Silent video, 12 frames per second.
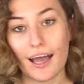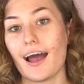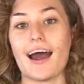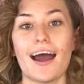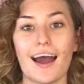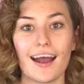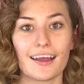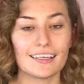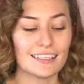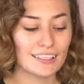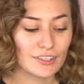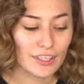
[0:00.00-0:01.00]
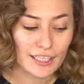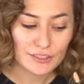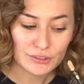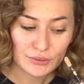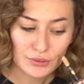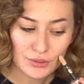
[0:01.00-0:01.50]
I like
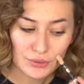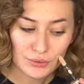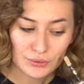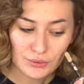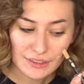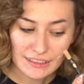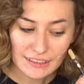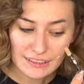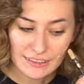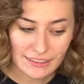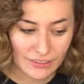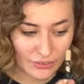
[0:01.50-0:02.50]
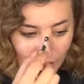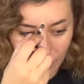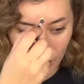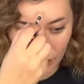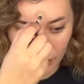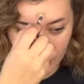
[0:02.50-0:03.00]
to use concealer
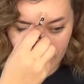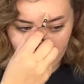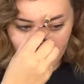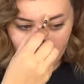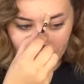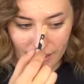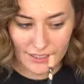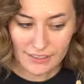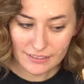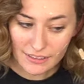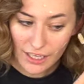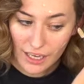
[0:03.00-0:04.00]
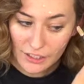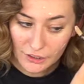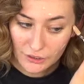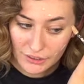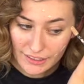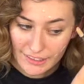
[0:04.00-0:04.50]
on those areas
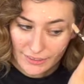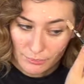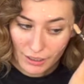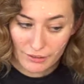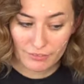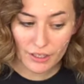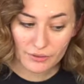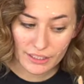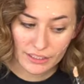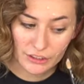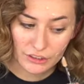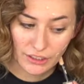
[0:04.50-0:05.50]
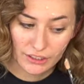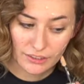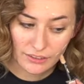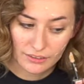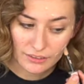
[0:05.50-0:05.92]
underneath my foundation